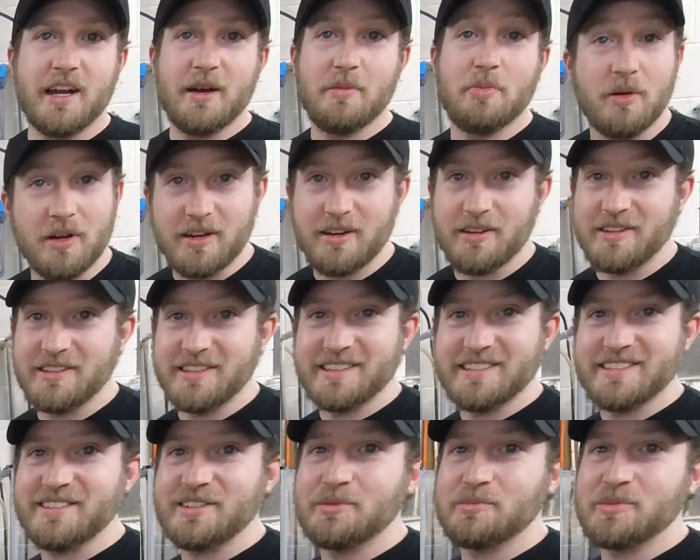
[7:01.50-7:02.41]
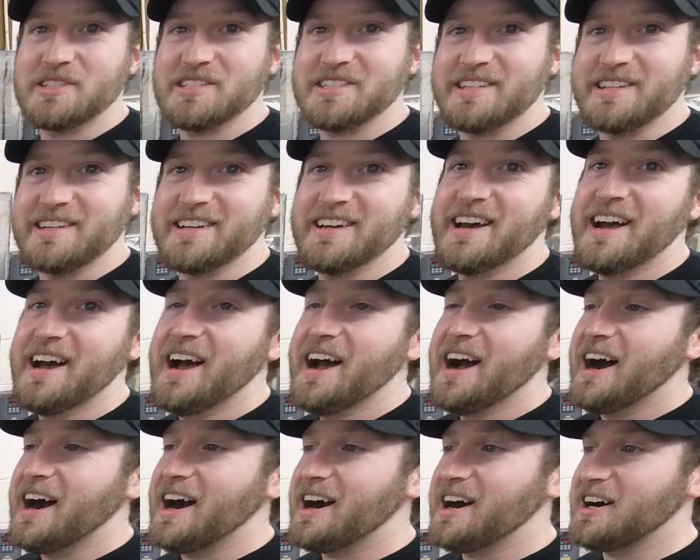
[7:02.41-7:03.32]
I put it on this little machine?
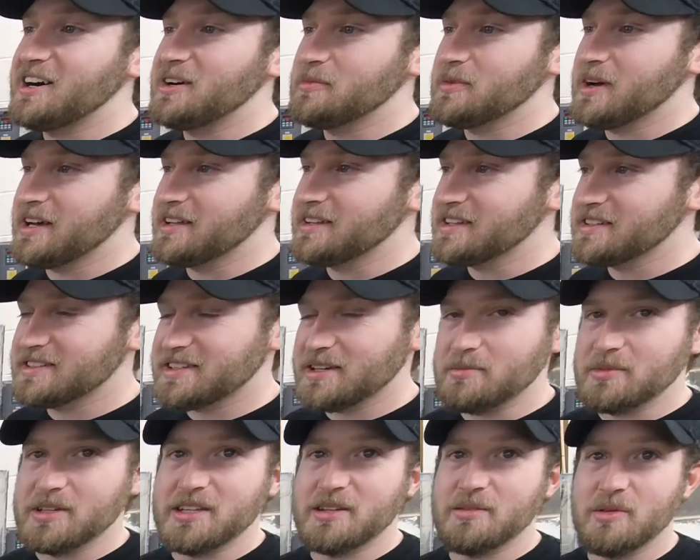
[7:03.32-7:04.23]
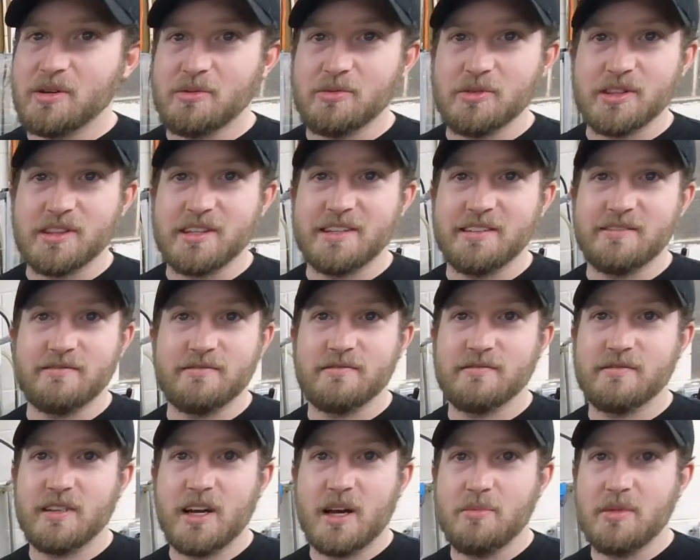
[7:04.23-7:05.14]
Um, and they sent me an email within,
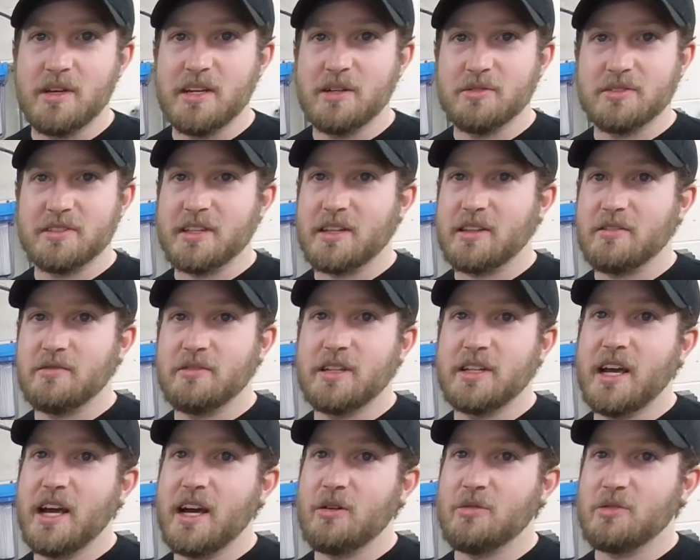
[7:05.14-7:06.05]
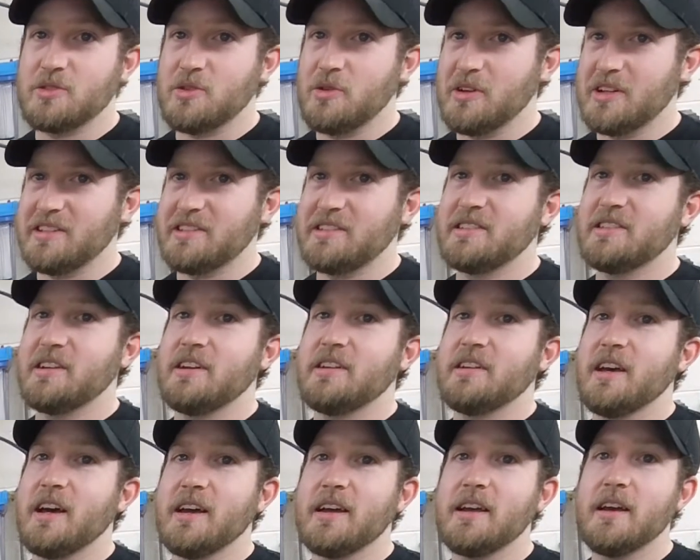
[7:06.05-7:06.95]
I mean, it was like three hours on a
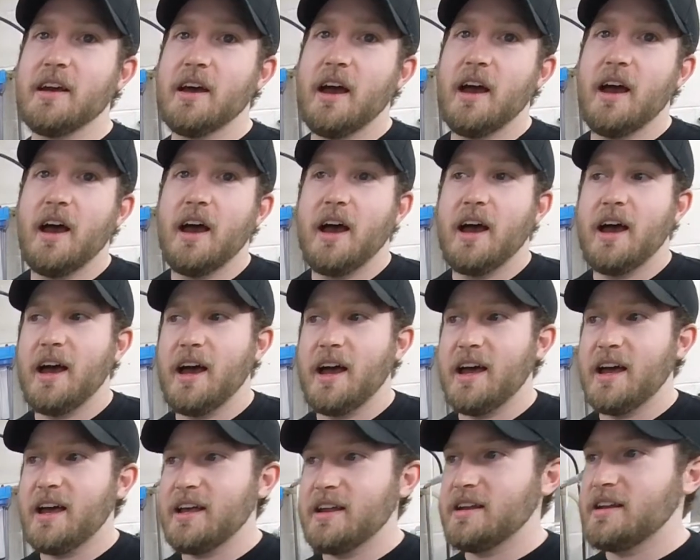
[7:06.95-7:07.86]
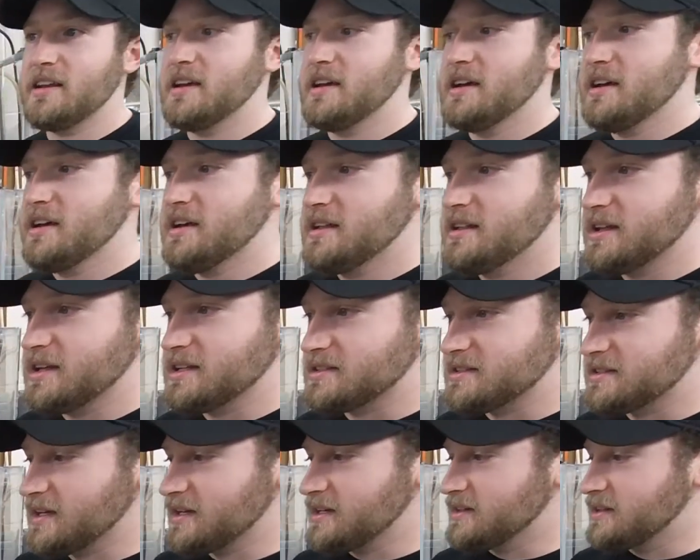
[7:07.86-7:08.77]
Sunday. And it
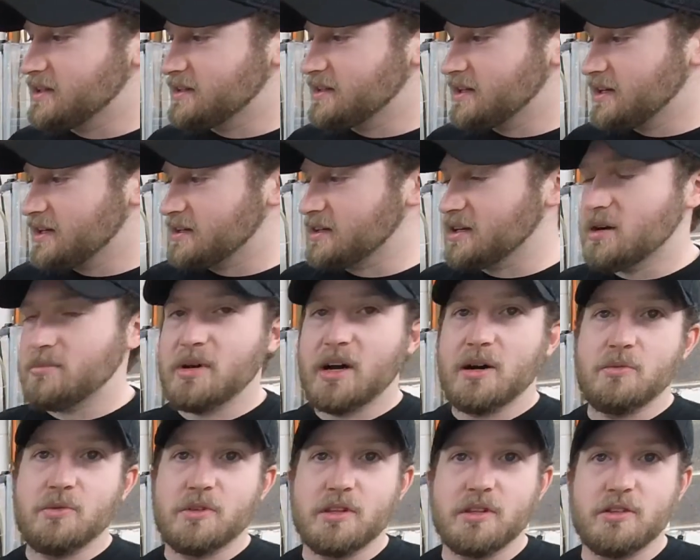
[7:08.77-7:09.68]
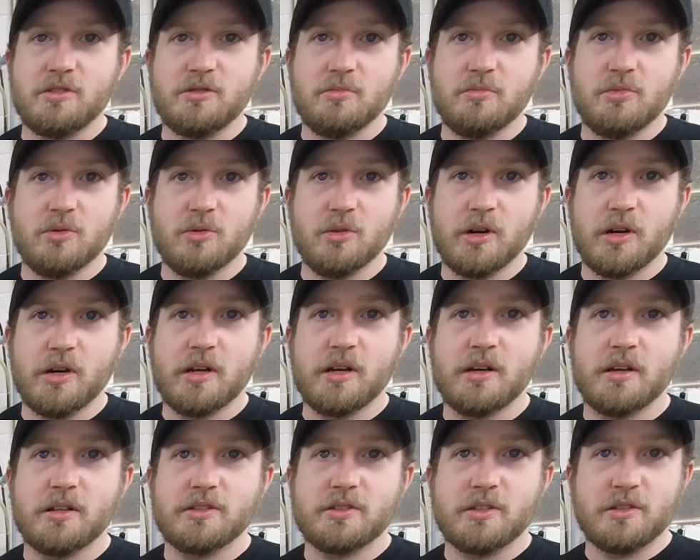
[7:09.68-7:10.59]
stated that they had come out with a new board.
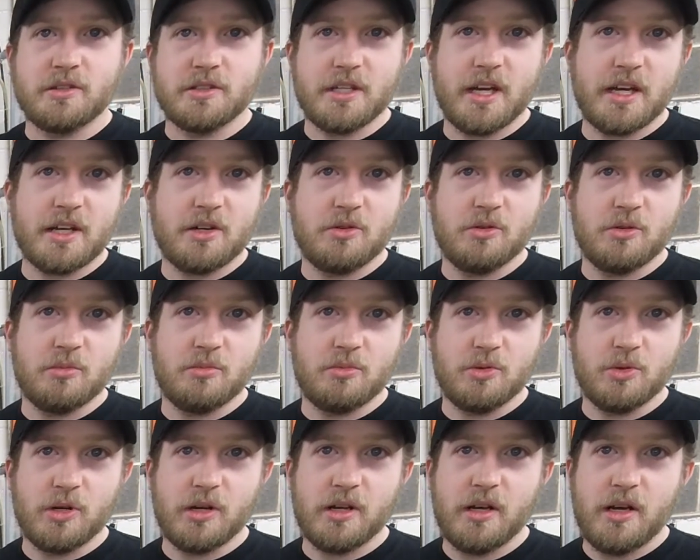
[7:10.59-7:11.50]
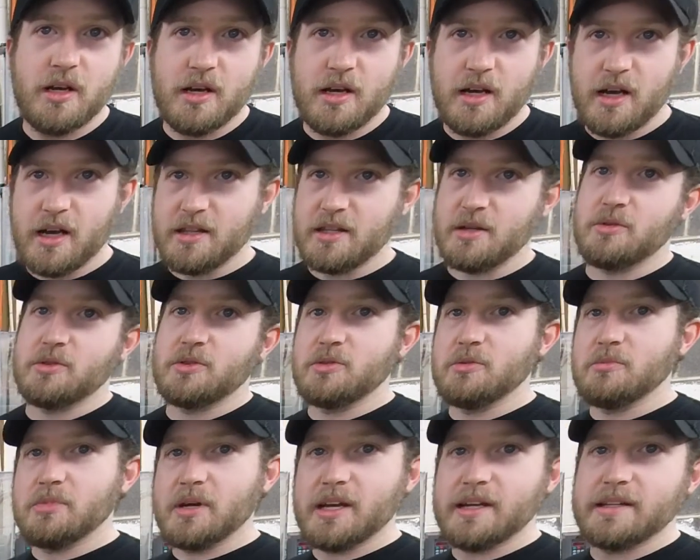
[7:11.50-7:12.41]
It's called the Acorn board. And they were
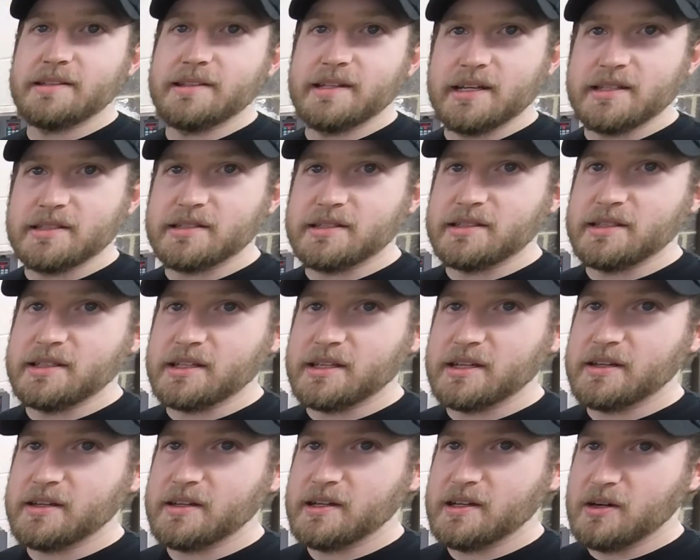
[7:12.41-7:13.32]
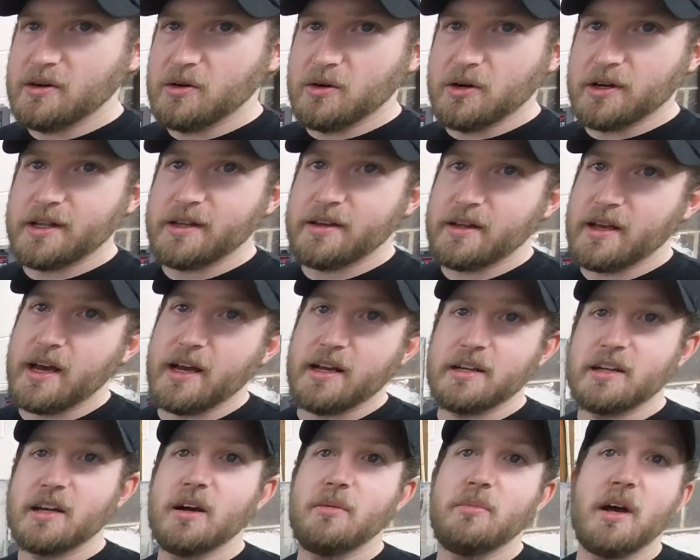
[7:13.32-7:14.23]
doing beta testing on it.
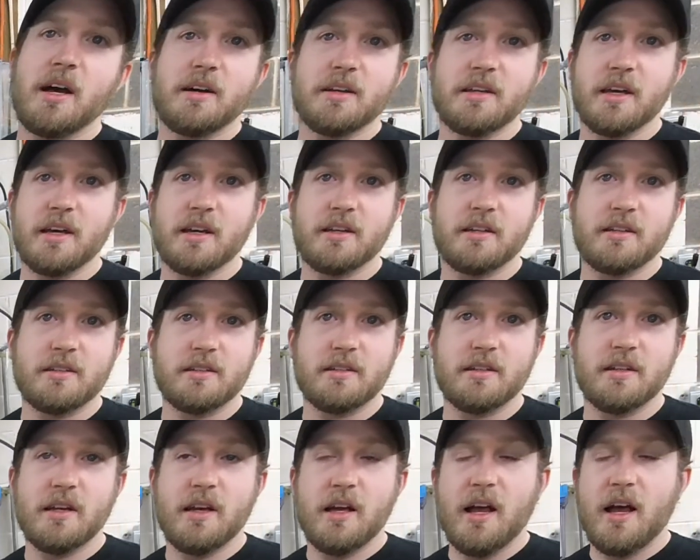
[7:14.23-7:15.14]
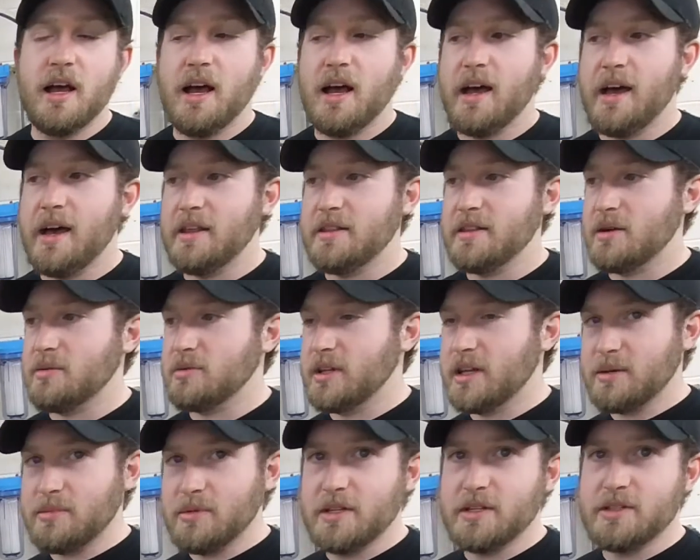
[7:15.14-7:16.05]
Hadn't come out yet. And they would
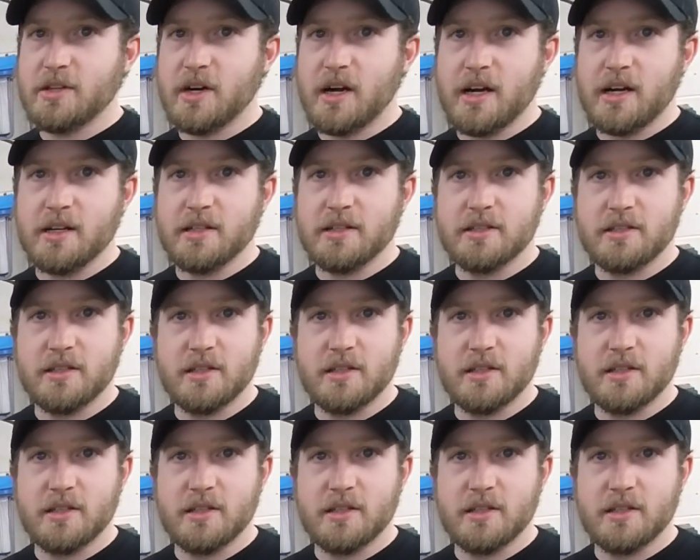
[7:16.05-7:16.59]
like me to try it.